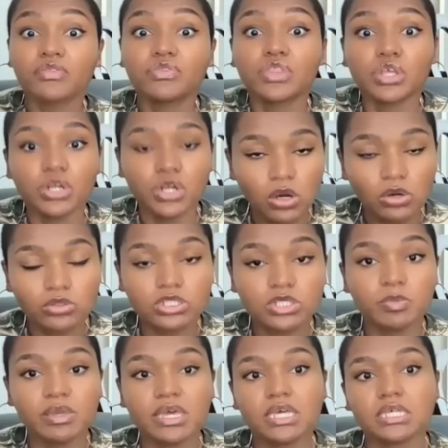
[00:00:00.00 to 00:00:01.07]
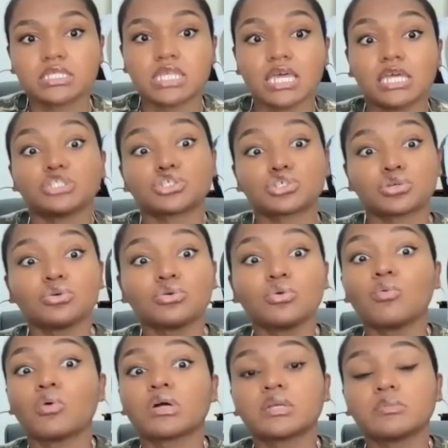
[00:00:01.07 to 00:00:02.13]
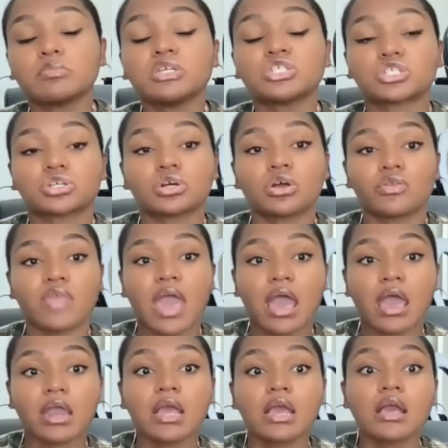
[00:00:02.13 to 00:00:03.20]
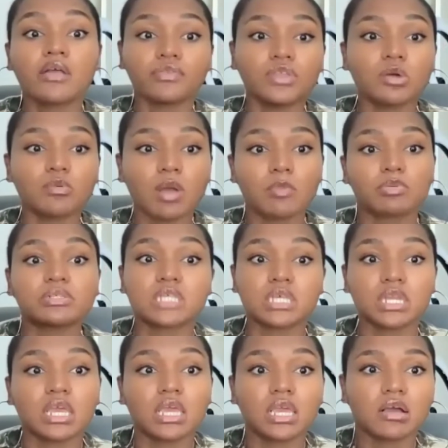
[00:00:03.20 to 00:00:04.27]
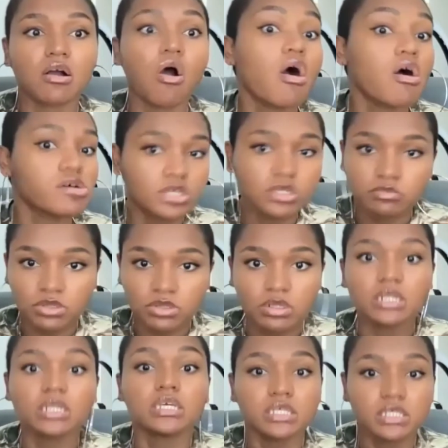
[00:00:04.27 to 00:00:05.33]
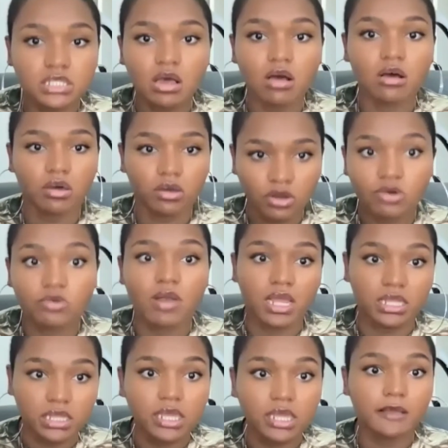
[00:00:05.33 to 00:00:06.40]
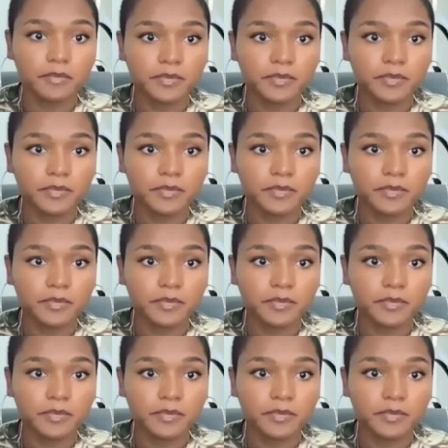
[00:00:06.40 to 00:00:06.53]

the notes, because they too want to be sure that they're representing all communities correctly.